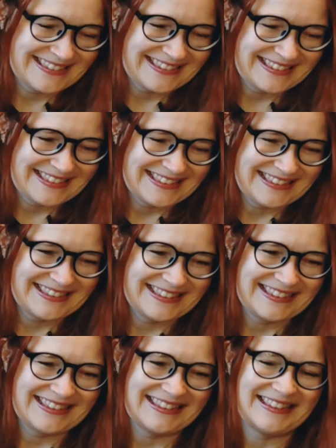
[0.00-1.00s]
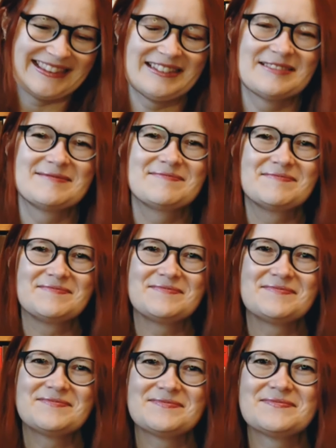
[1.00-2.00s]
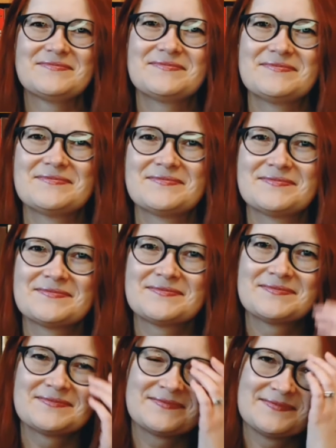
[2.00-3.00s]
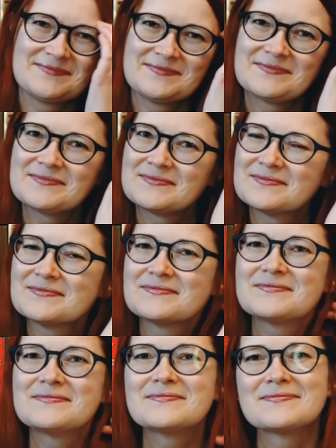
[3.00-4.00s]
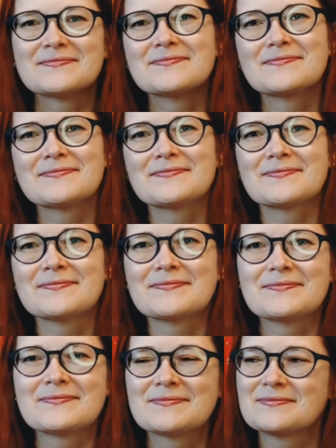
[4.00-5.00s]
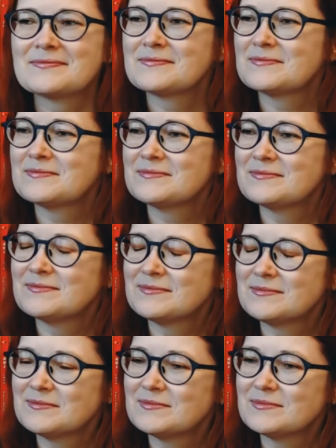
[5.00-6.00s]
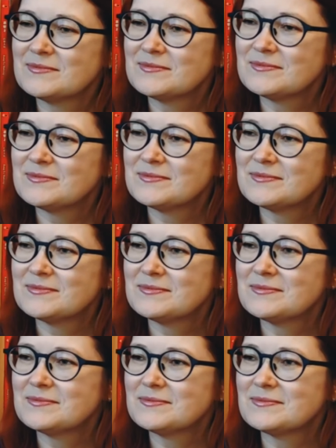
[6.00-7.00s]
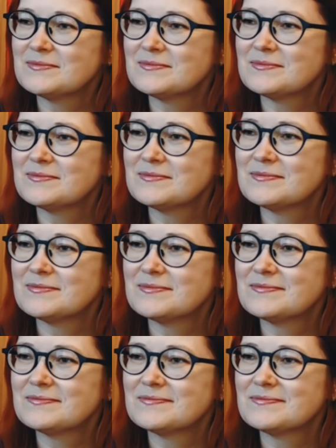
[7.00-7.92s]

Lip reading: (silent)